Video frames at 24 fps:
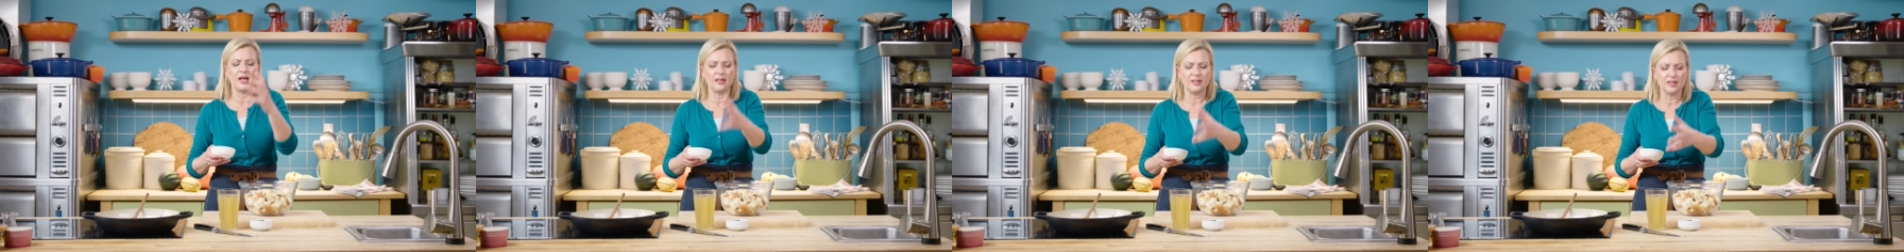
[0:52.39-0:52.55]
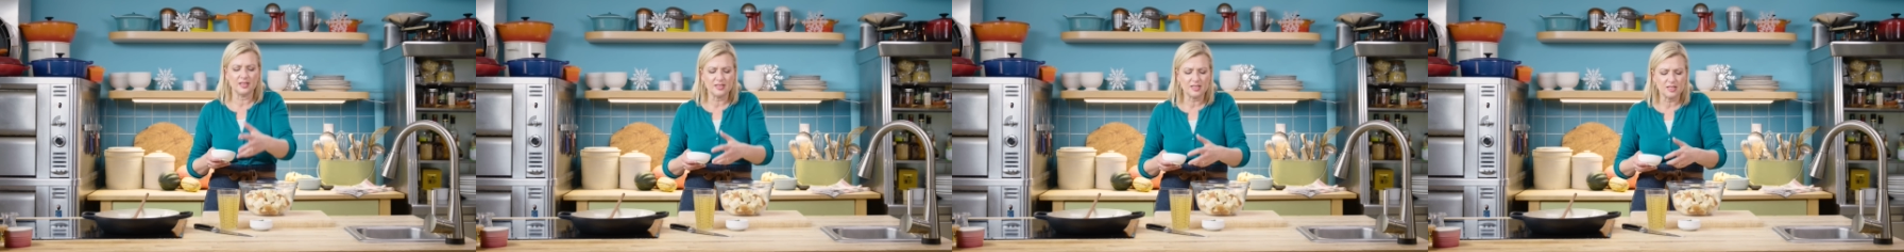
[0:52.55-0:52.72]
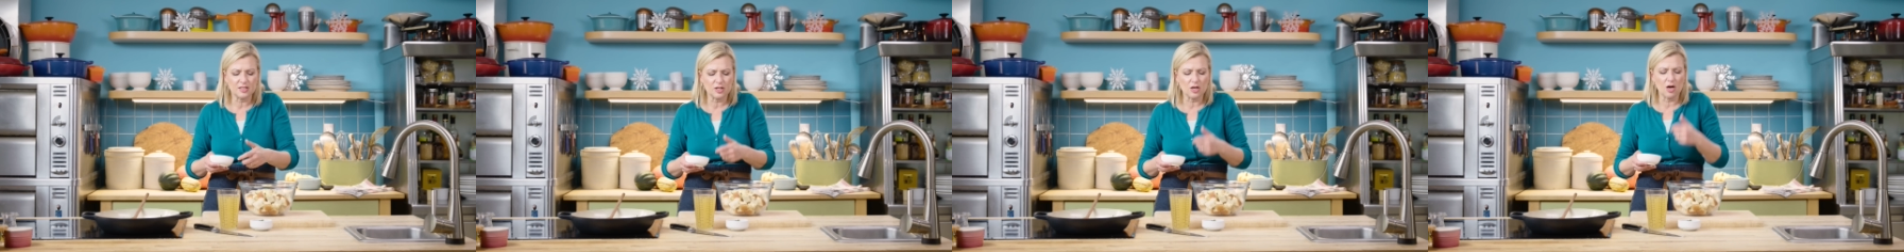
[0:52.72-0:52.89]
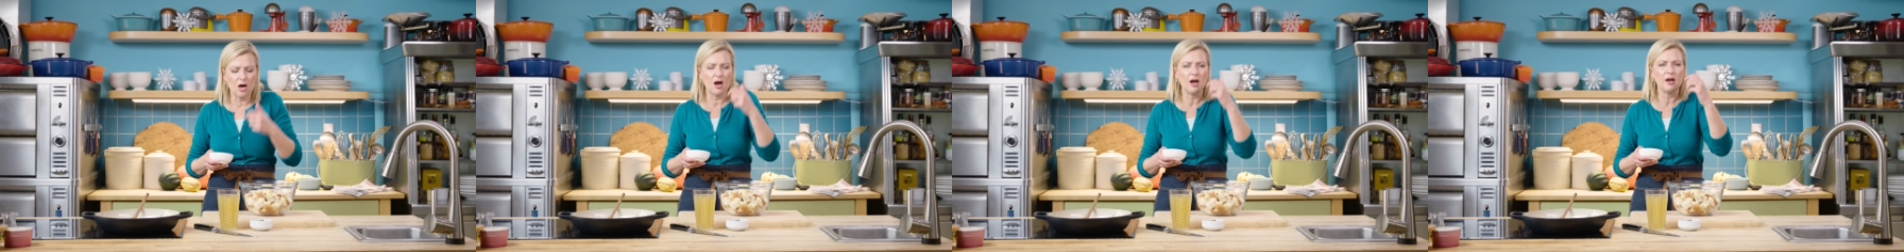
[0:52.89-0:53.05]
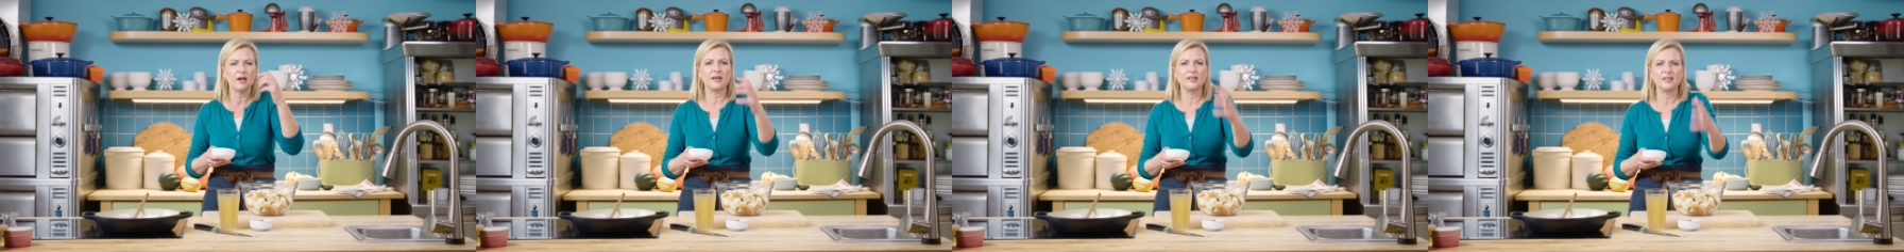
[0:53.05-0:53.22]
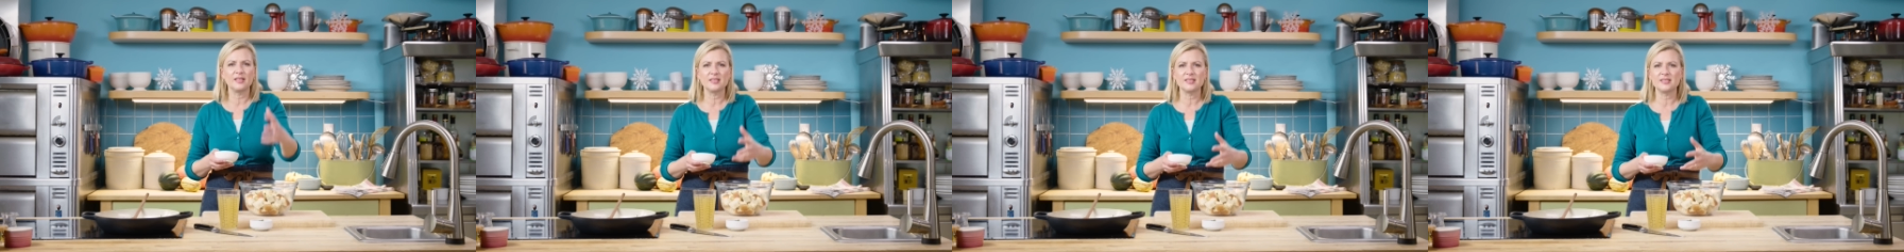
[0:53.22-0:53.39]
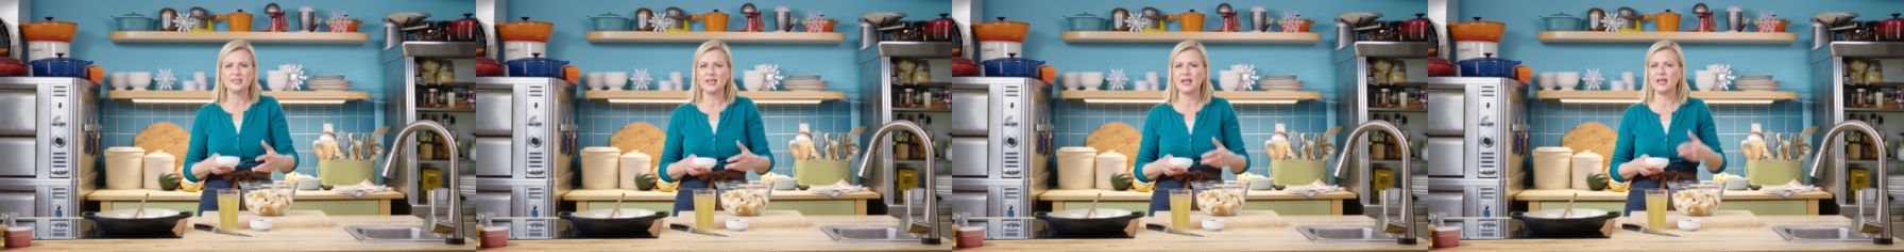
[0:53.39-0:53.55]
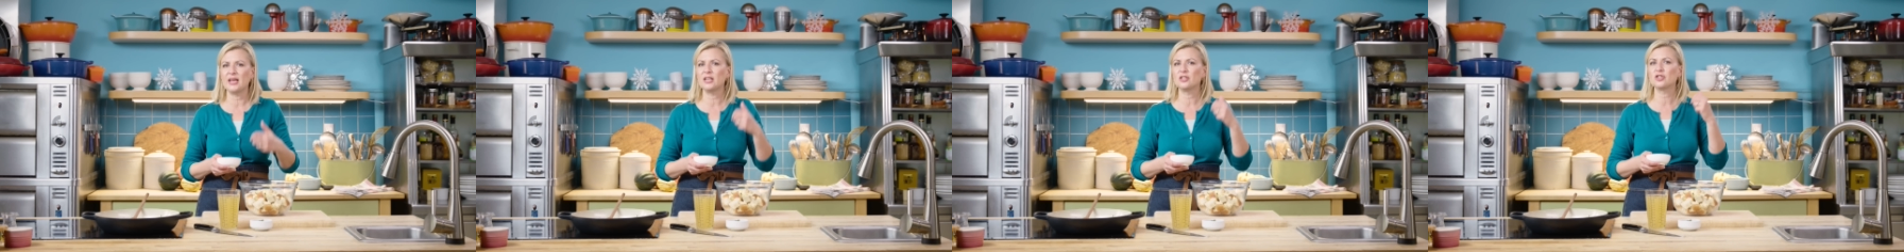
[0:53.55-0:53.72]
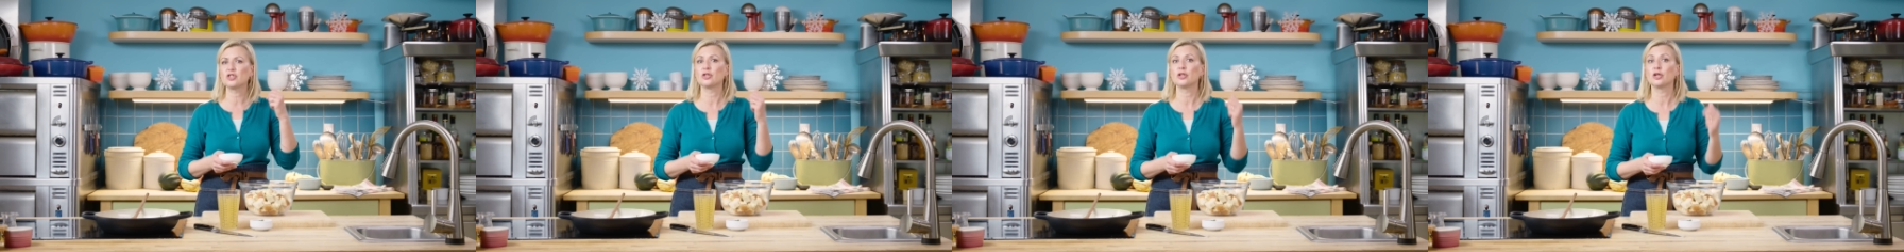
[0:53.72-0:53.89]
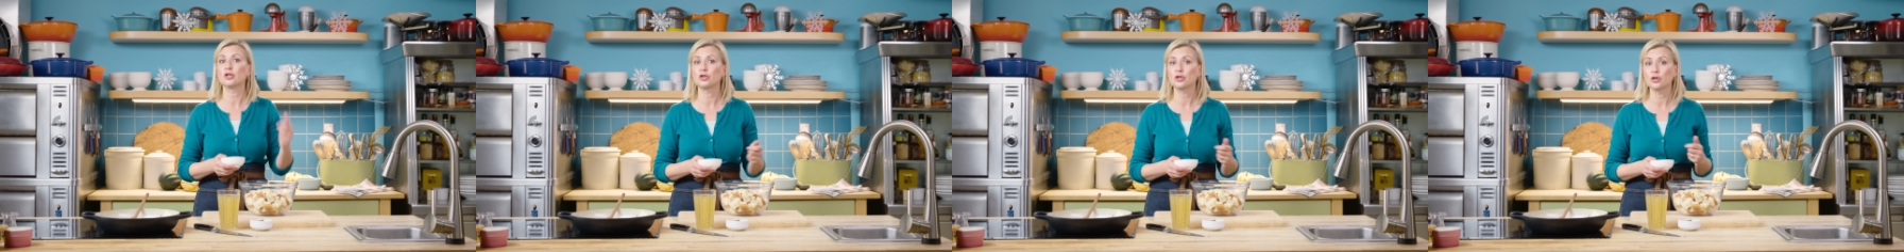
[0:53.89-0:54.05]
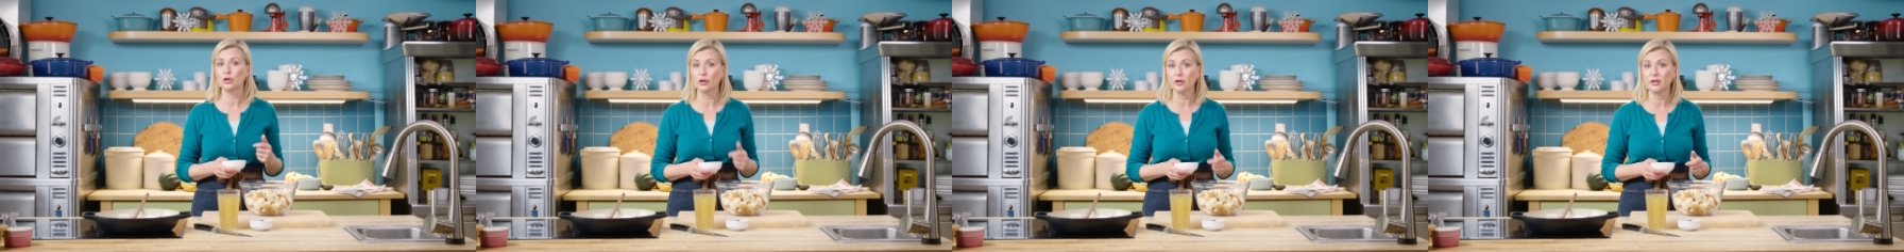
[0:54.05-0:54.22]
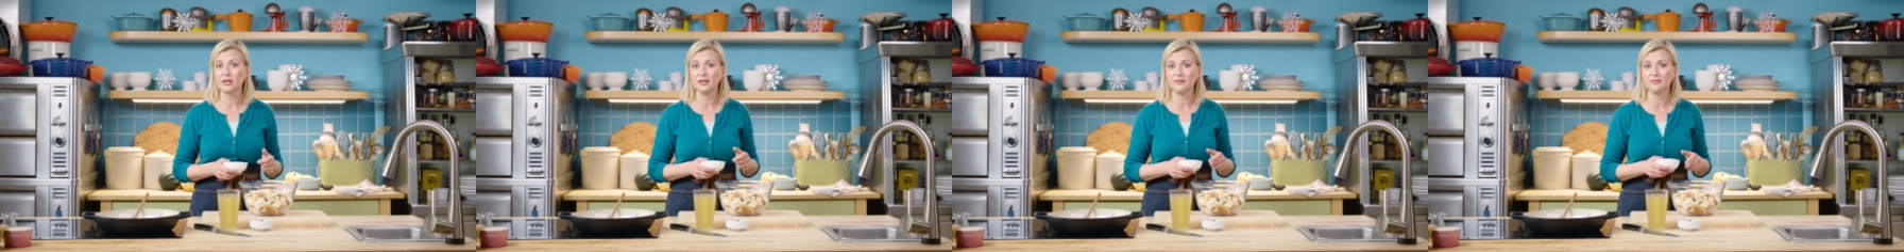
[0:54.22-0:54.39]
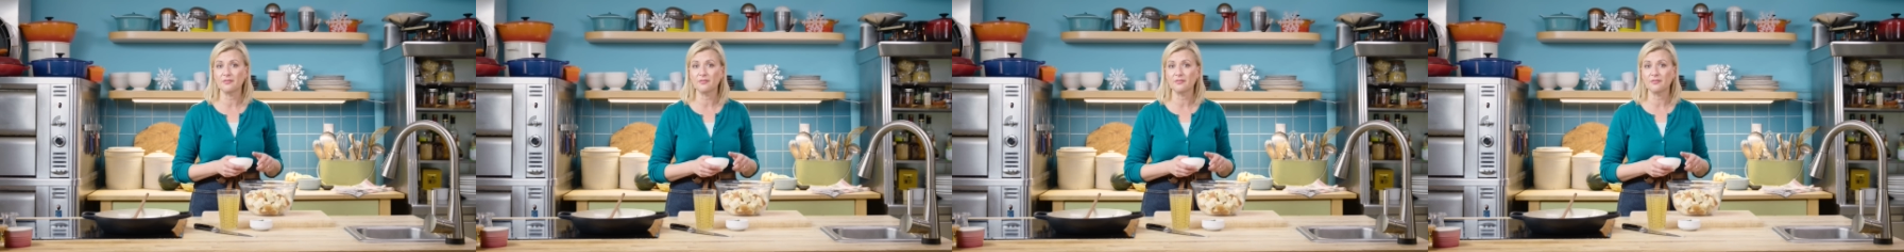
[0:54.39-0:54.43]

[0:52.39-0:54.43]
and the stock and the sage and the turkey